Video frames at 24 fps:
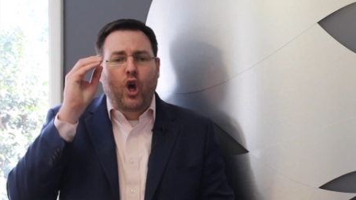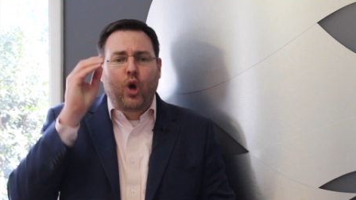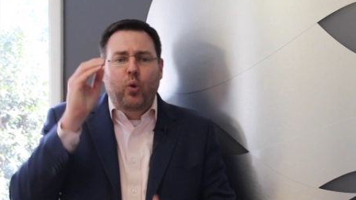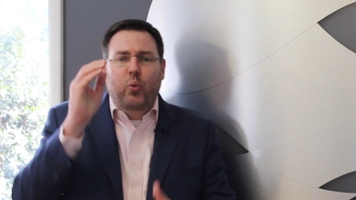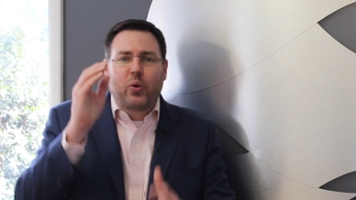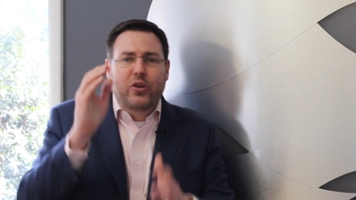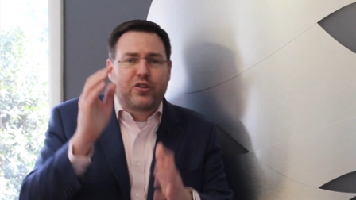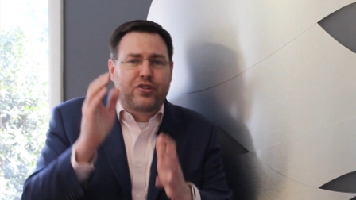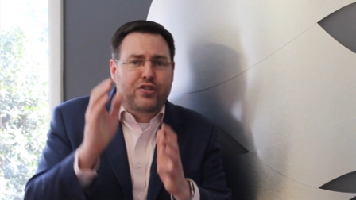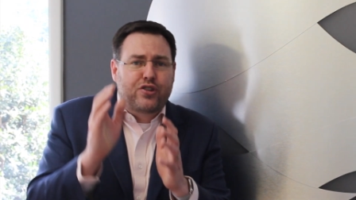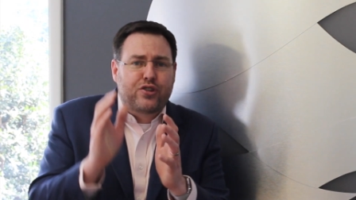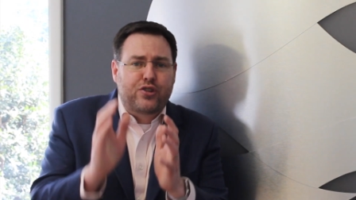
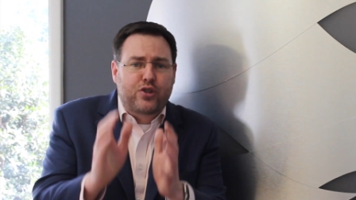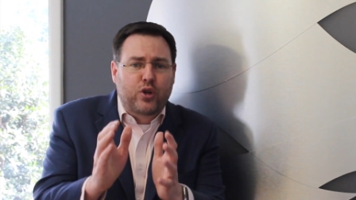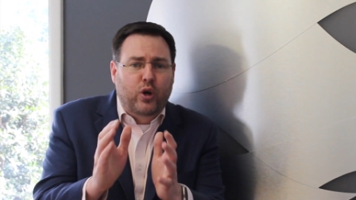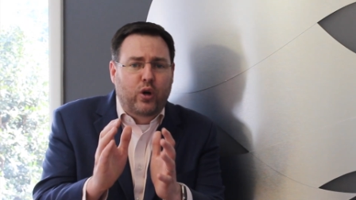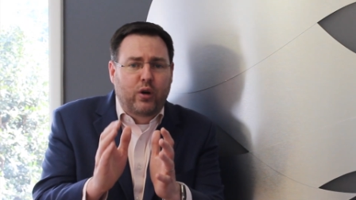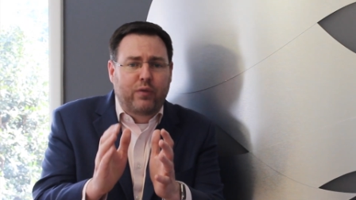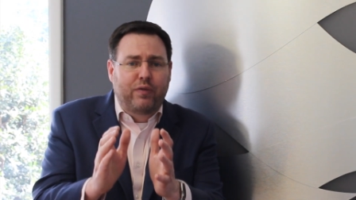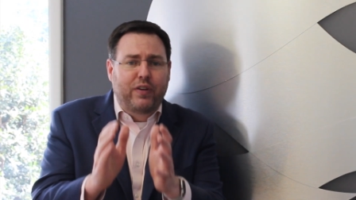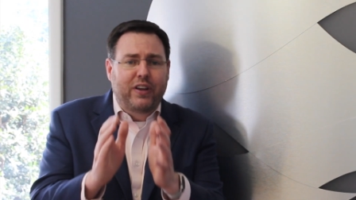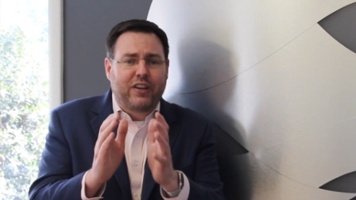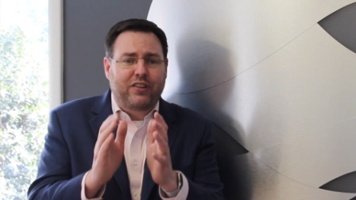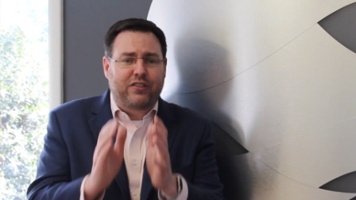with
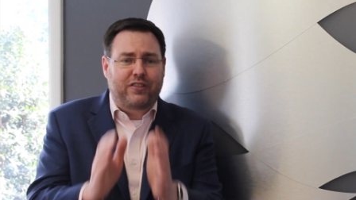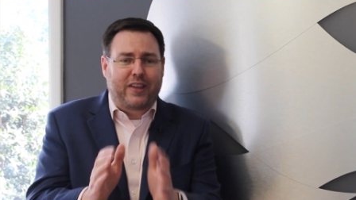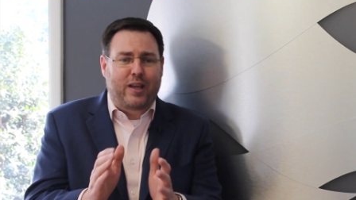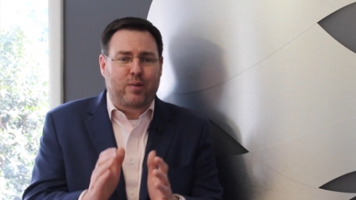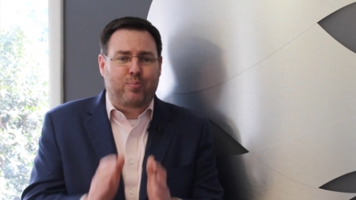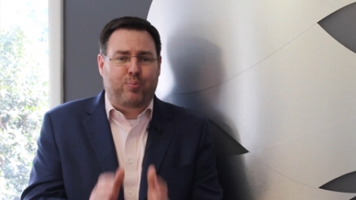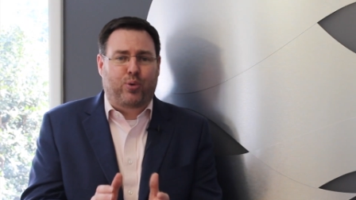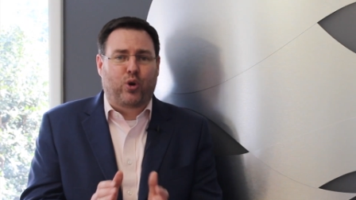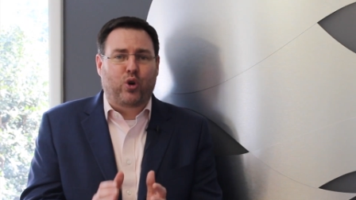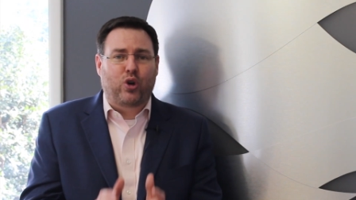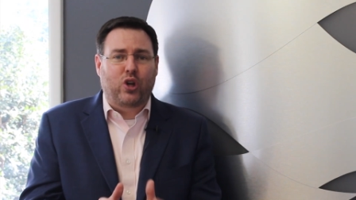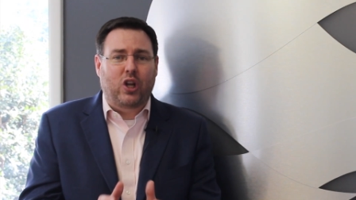service
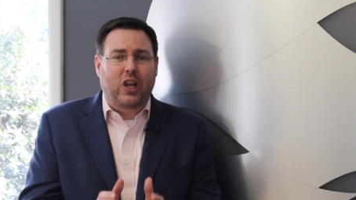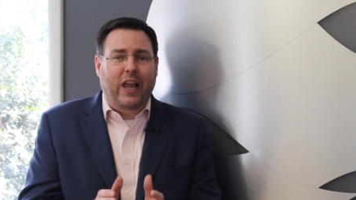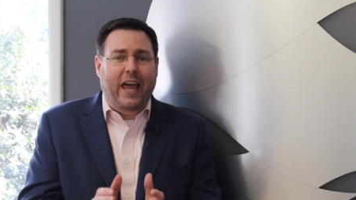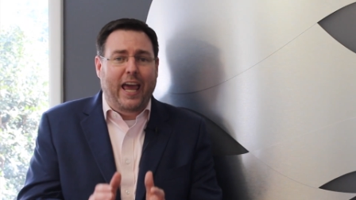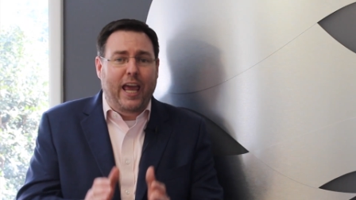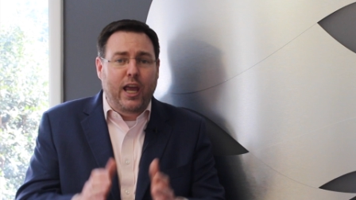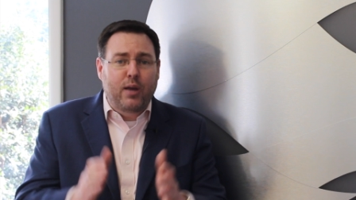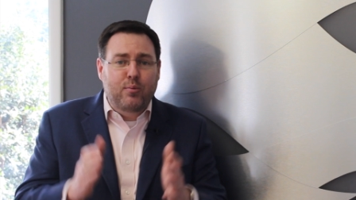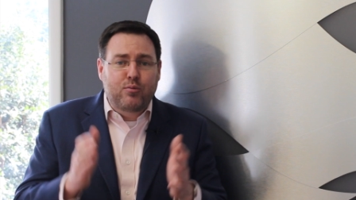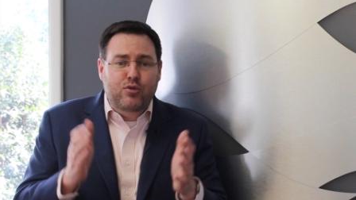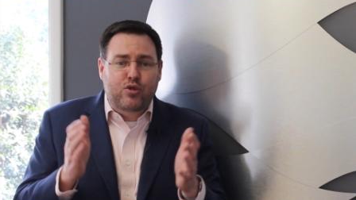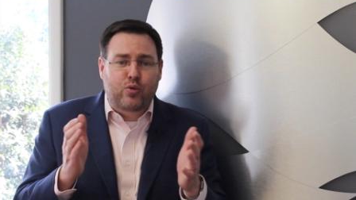that
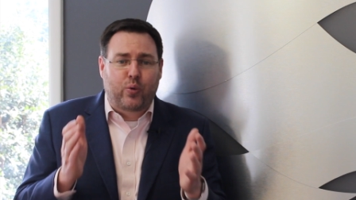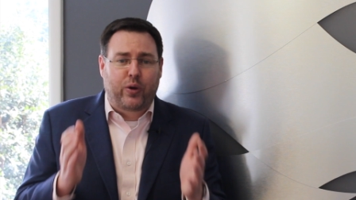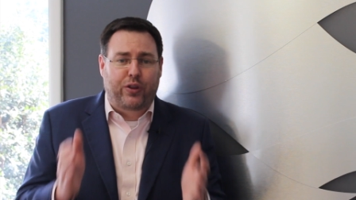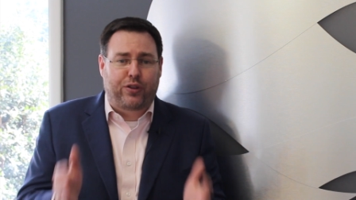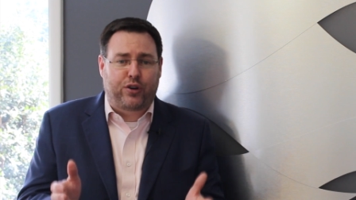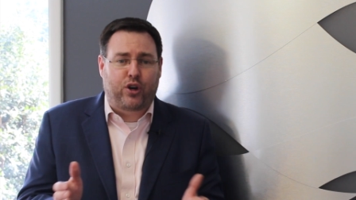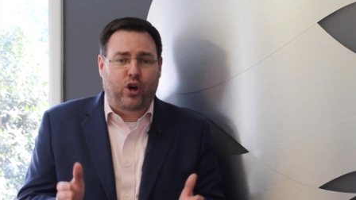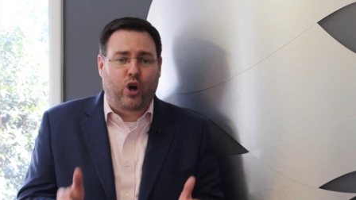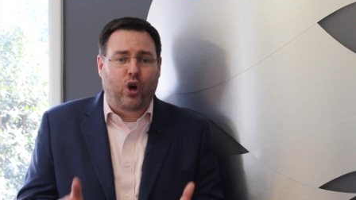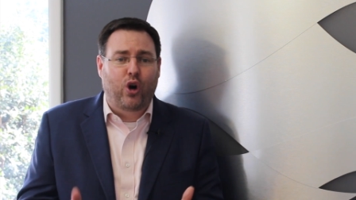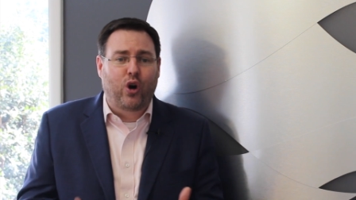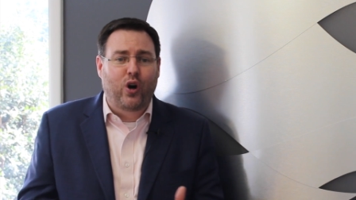proclaims
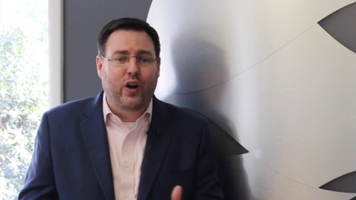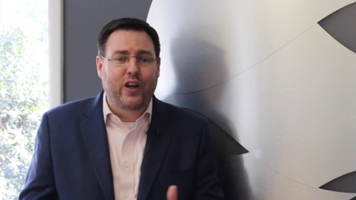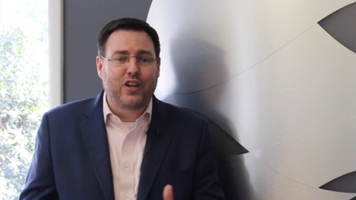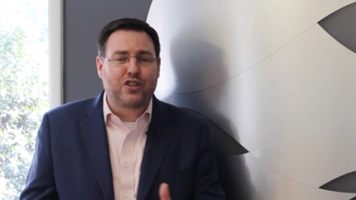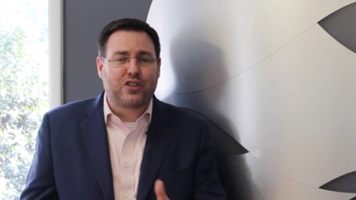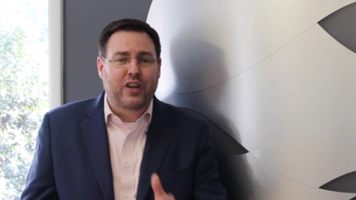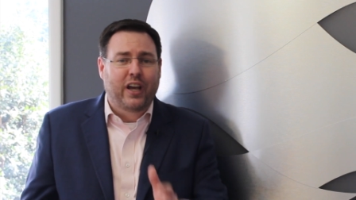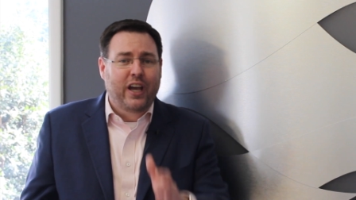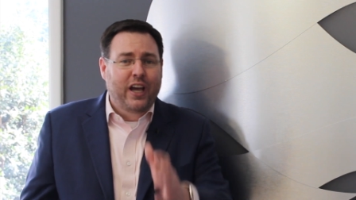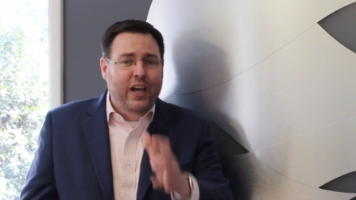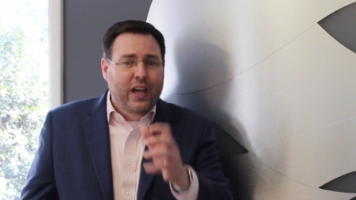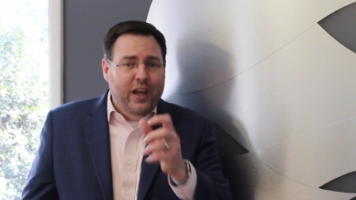with
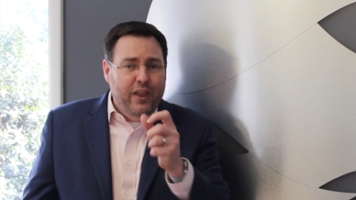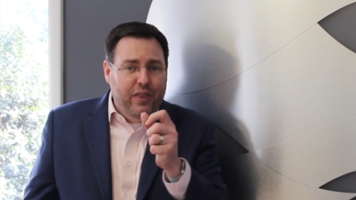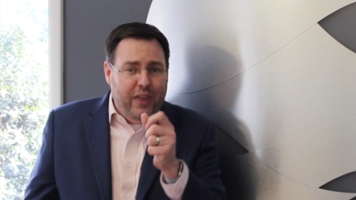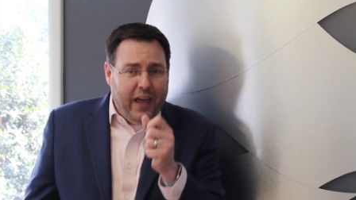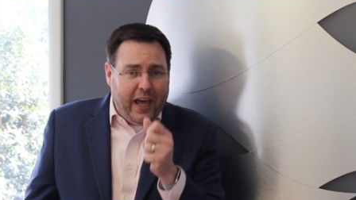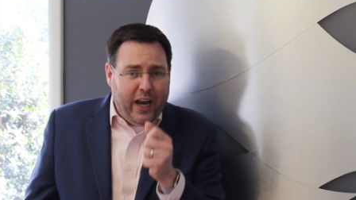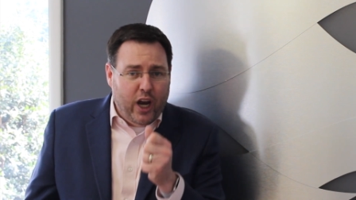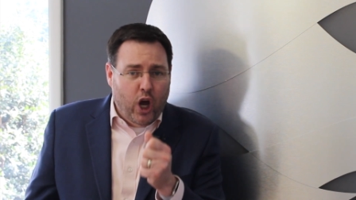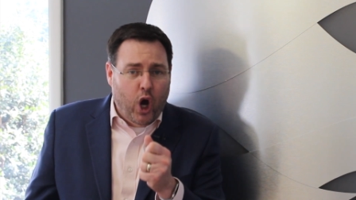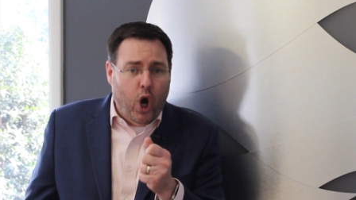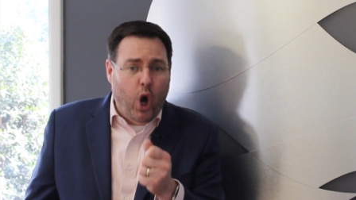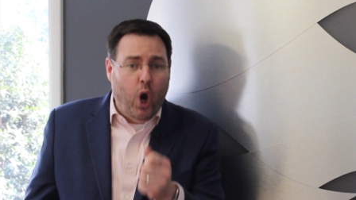courage
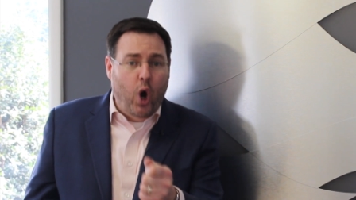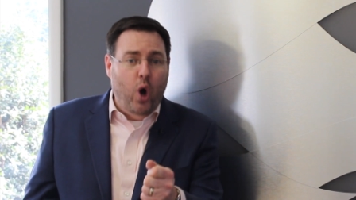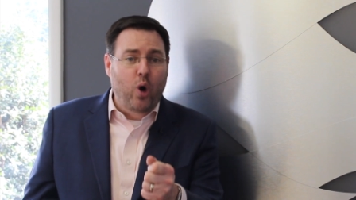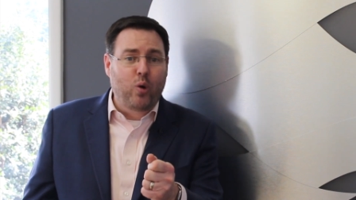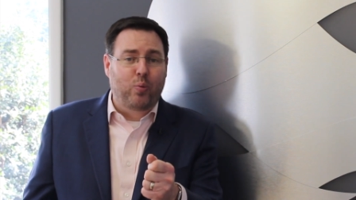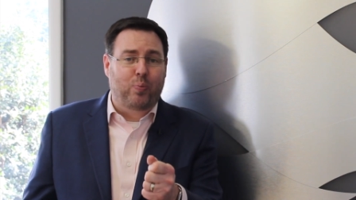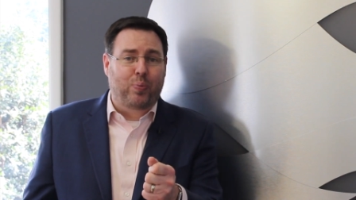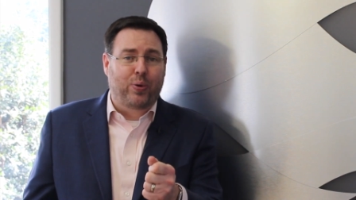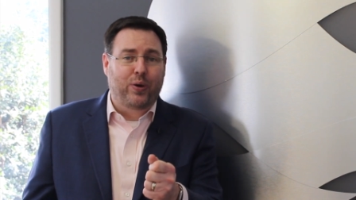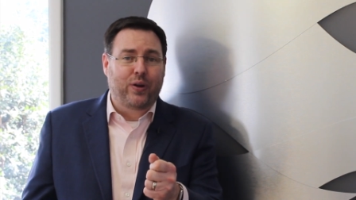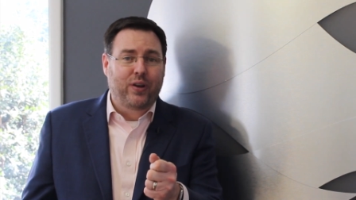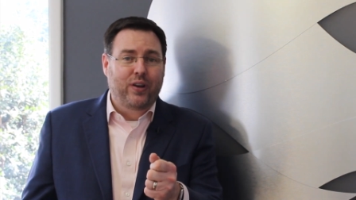that
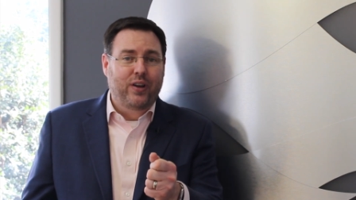hope,